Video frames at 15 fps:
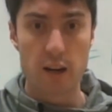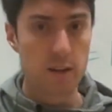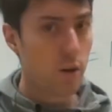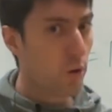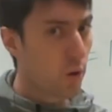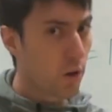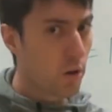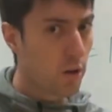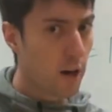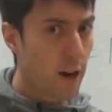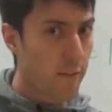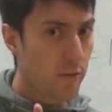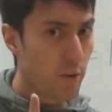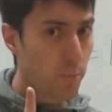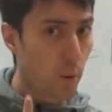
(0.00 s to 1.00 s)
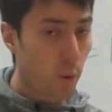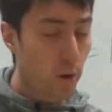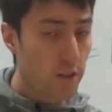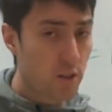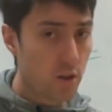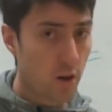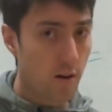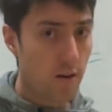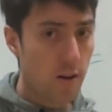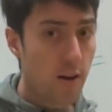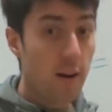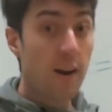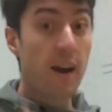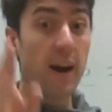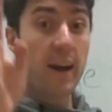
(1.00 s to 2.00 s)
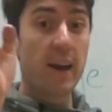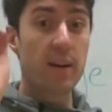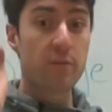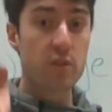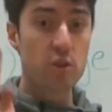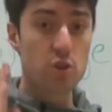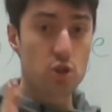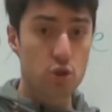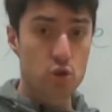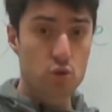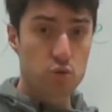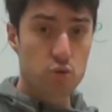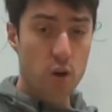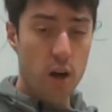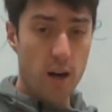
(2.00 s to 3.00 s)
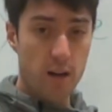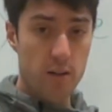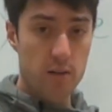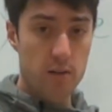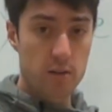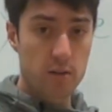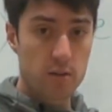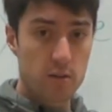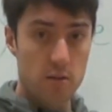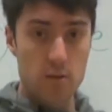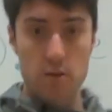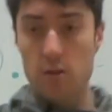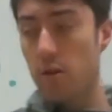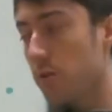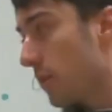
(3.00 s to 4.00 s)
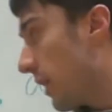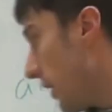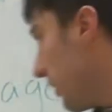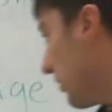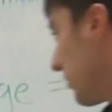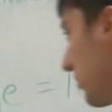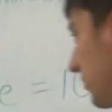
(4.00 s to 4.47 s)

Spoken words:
I no longer have the pointer. I have the struct. Okay?